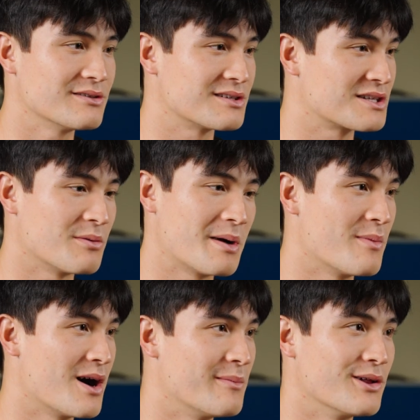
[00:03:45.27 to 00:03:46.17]
used to tell my
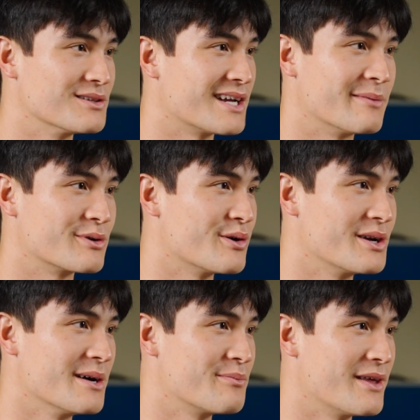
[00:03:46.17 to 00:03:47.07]
mom all the time
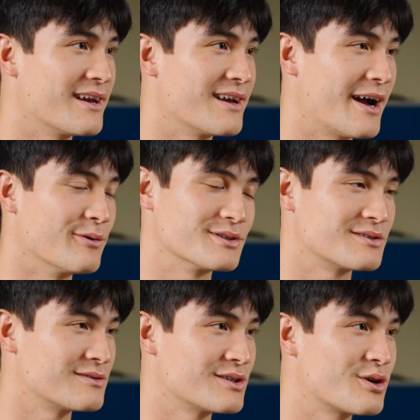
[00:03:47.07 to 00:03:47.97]
growing up that I
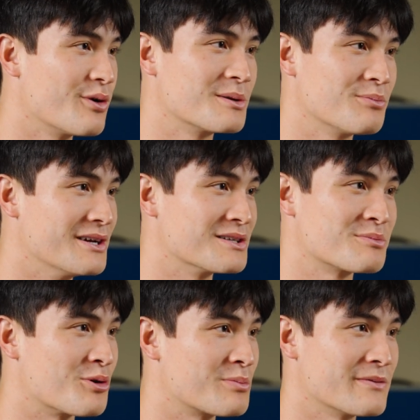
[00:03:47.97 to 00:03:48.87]
was going to play a sport